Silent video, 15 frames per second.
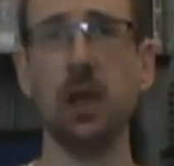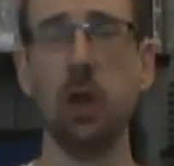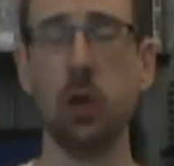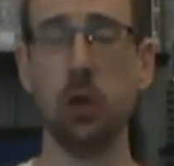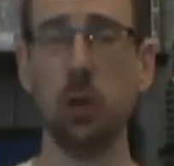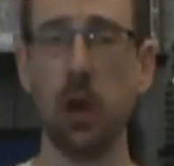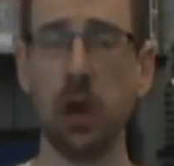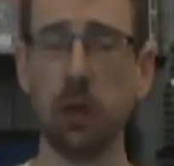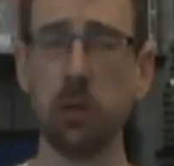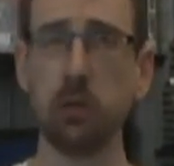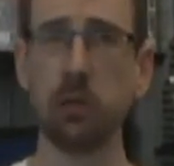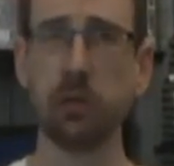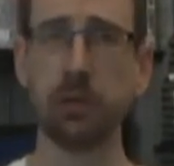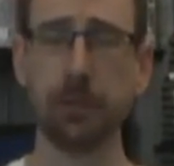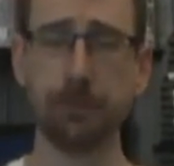Who
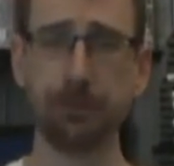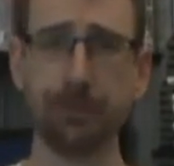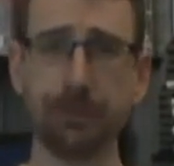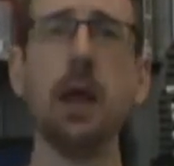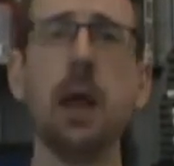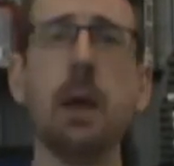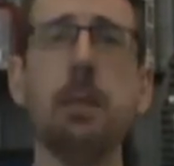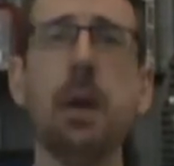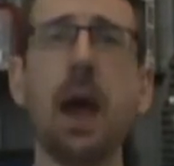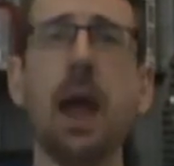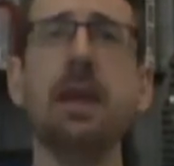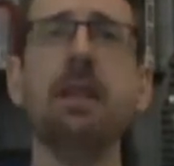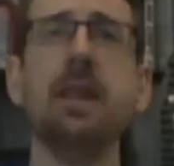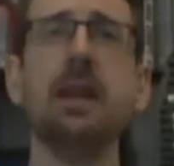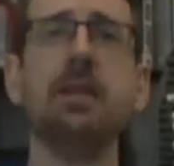knows? But
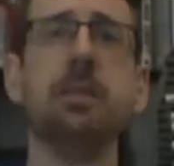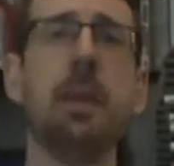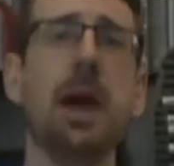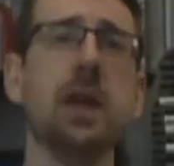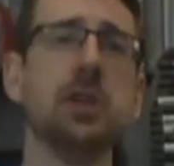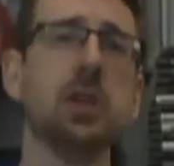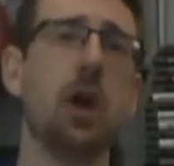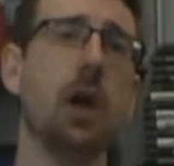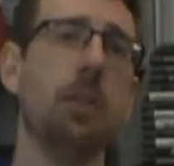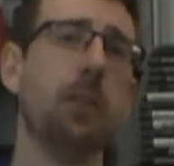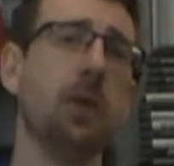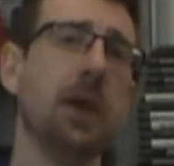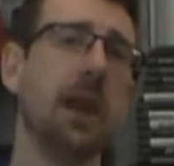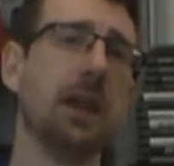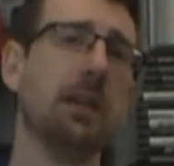in this match, I
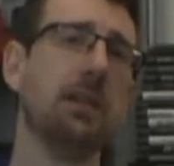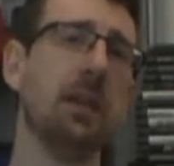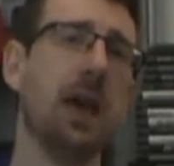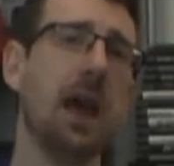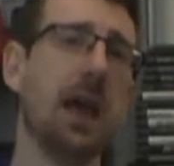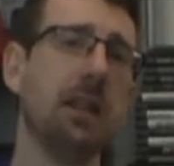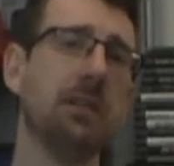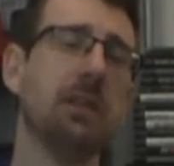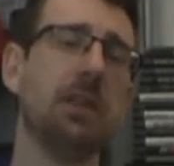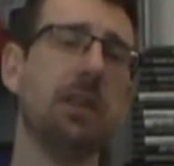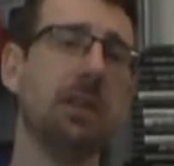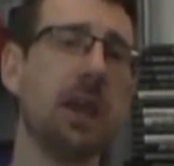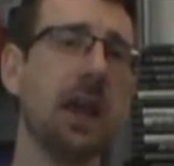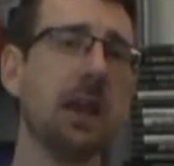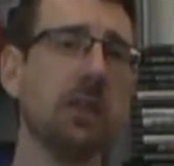predict that
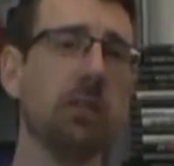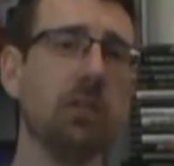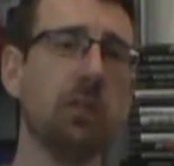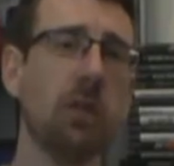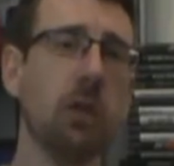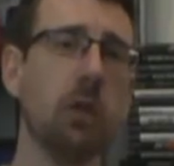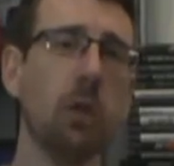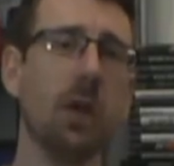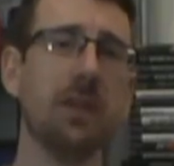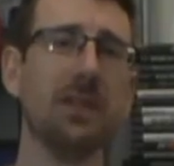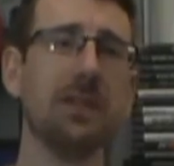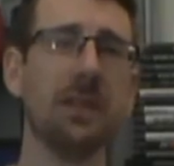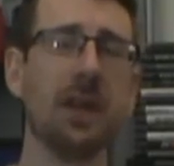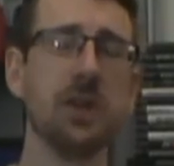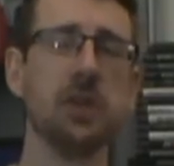thanks to
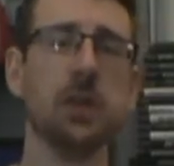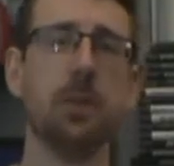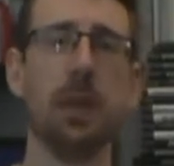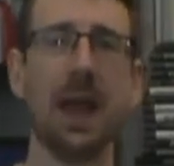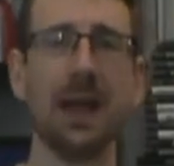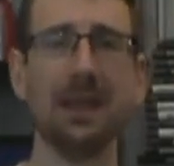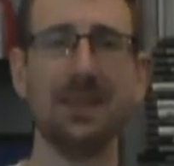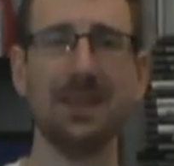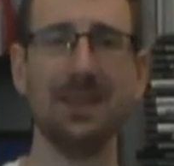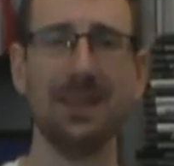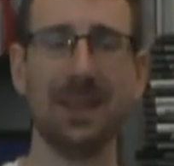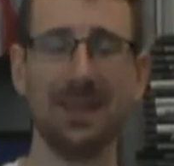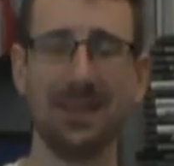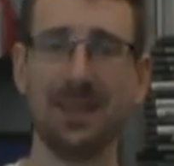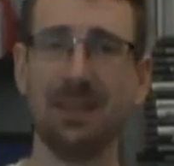Sasha Banks'
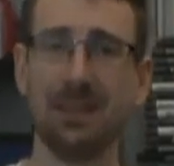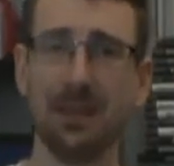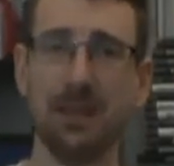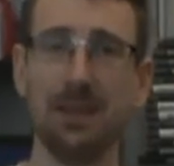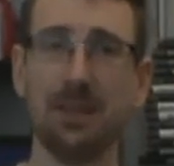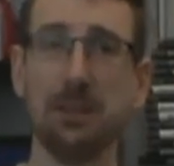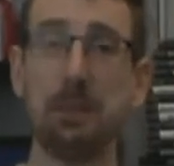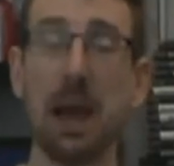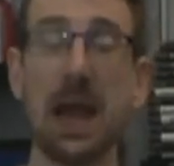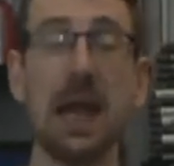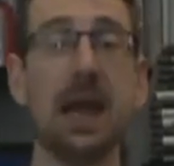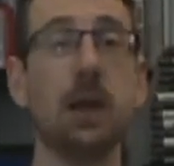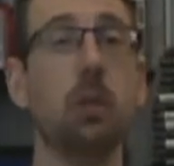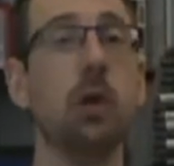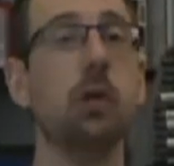assistance,
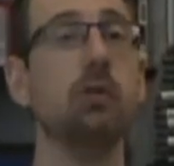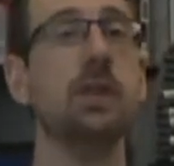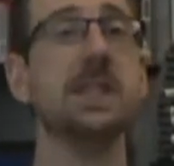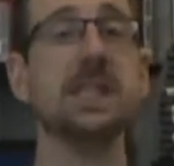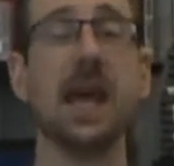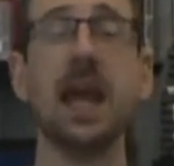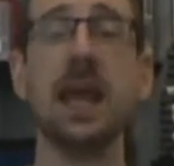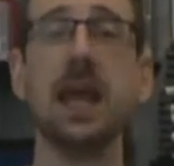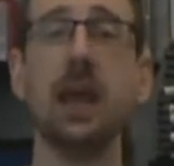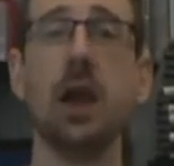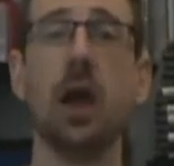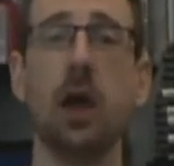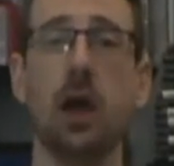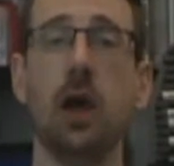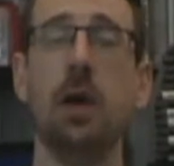Bayley will retain
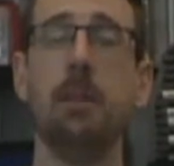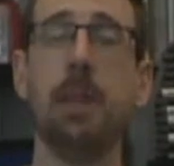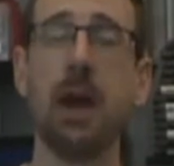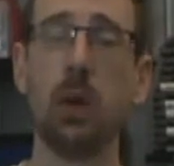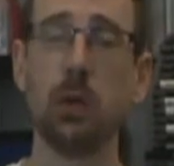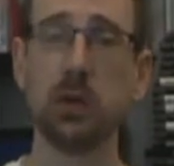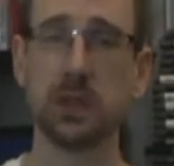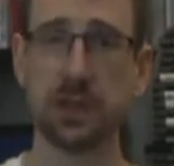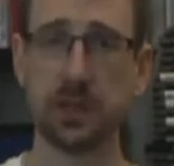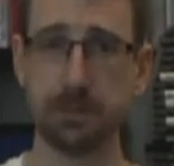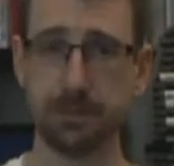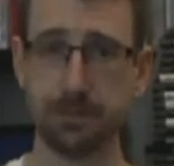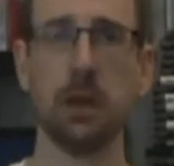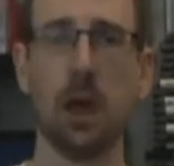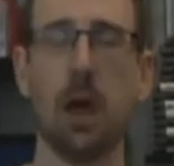her belt.
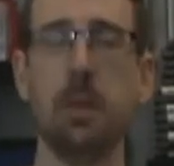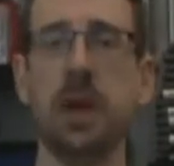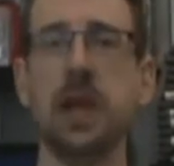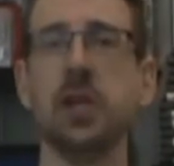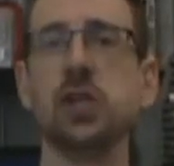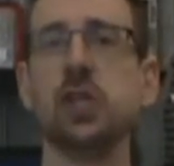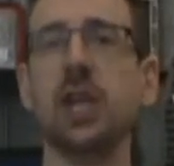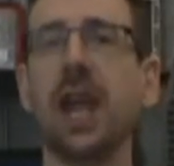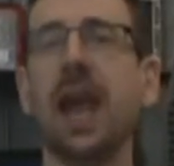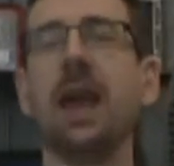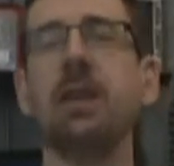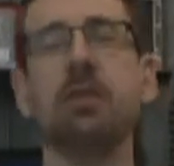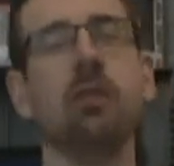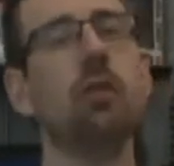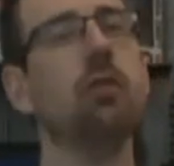I mean, she
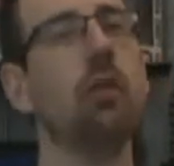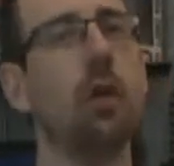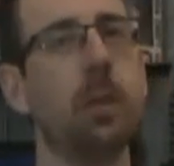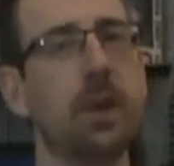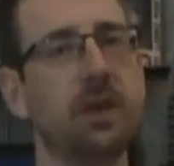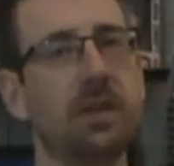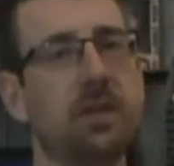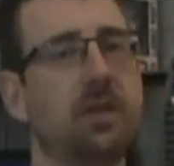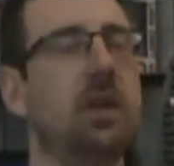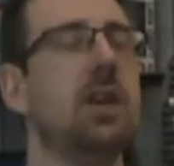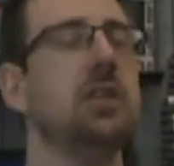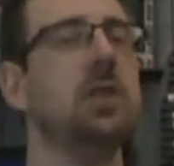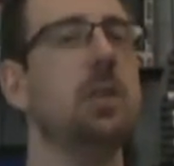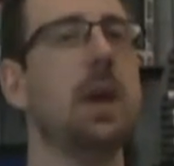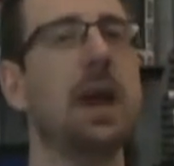has to drop it to
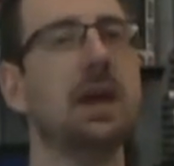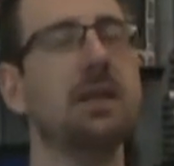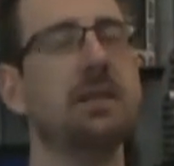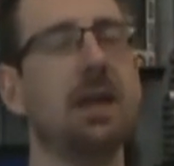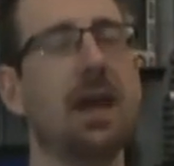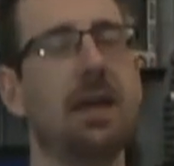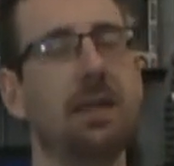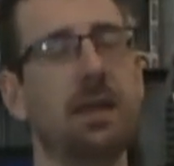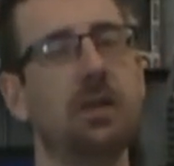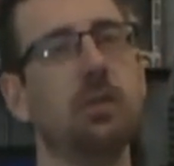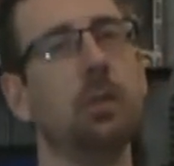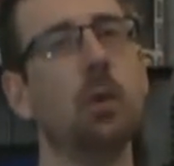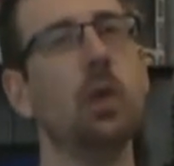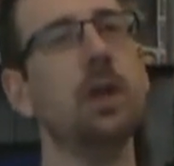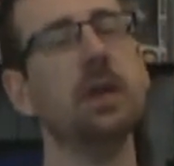Sasha Banks at this
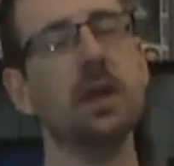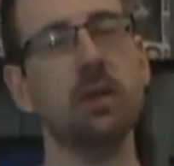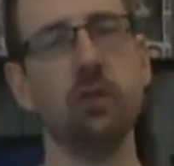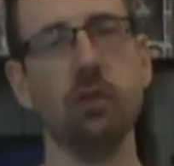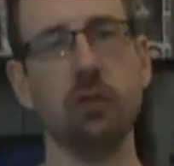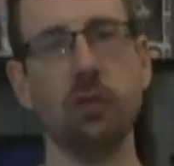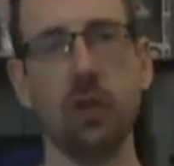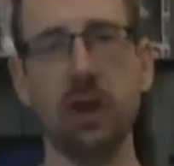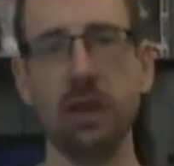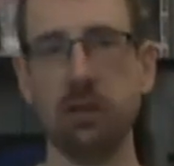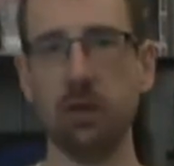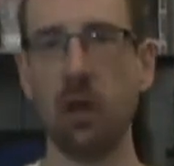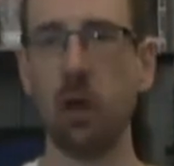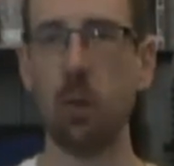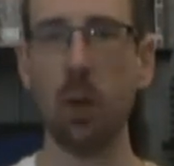point, doesn't she?
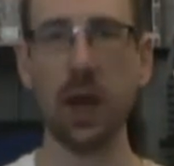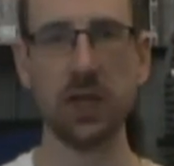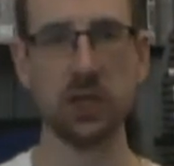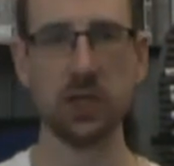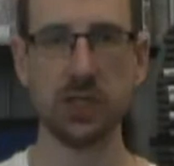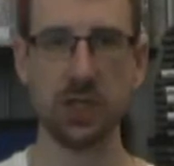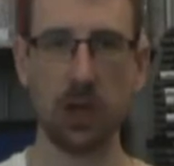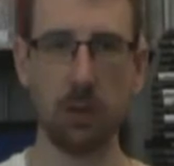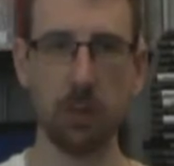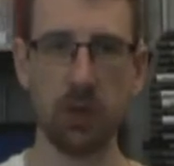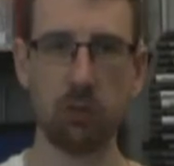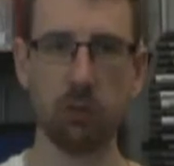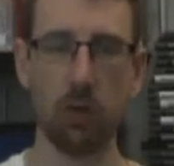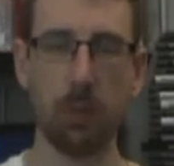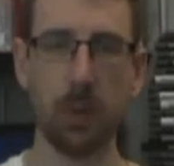There's no way she's going to be
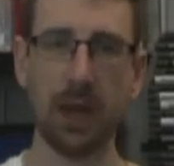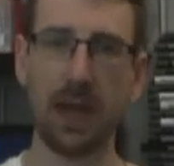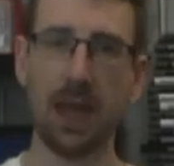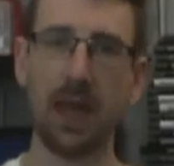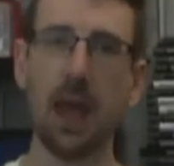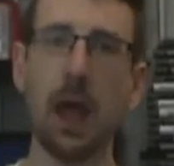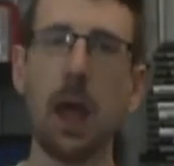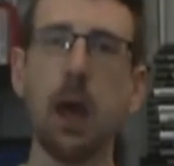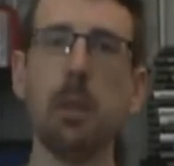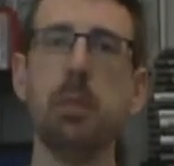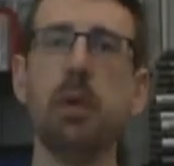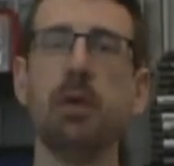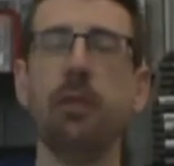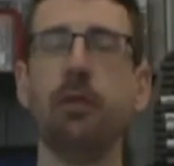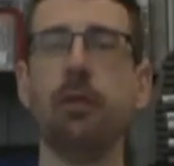dropping it
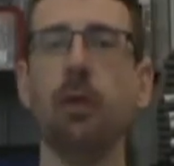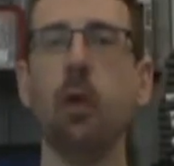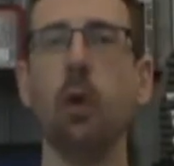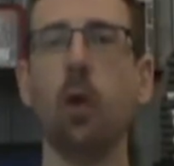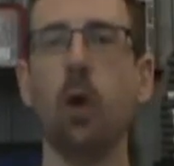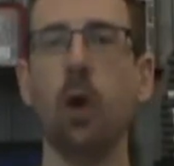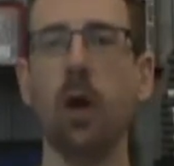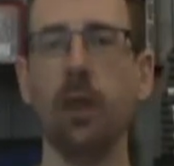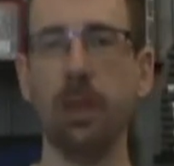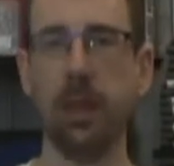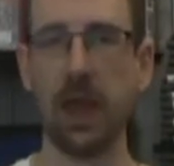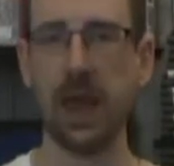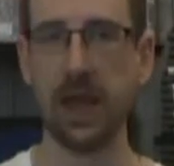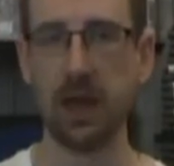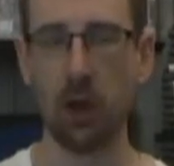before
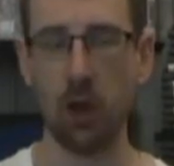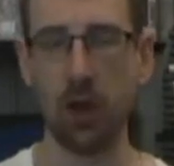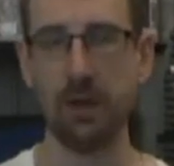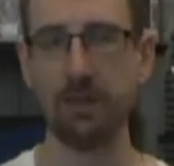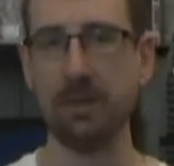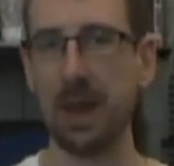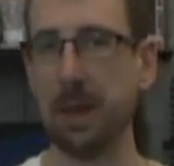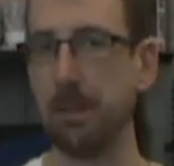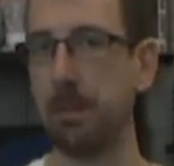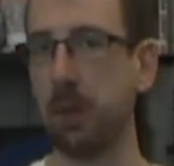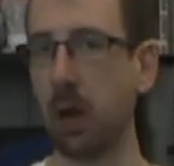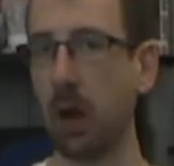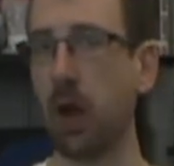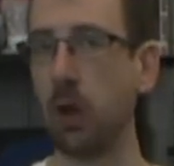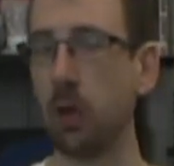they kind of
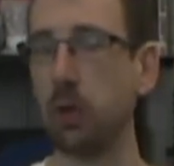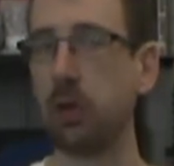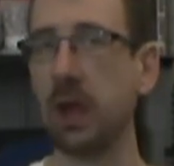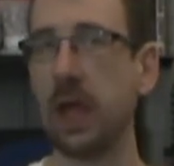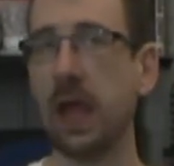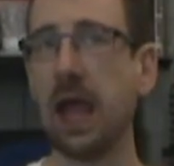implode.